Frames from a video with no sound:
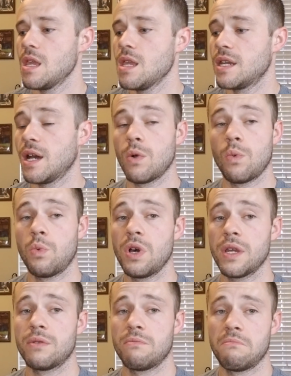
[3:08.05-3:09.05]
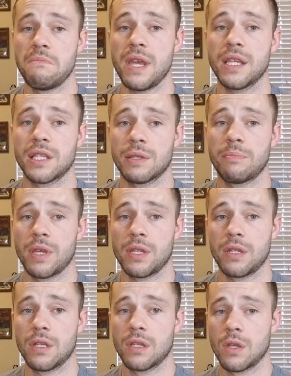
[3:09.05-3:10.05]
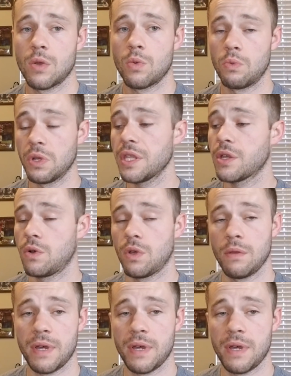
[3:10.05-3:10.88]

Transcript: Now, what makes this pen really cool,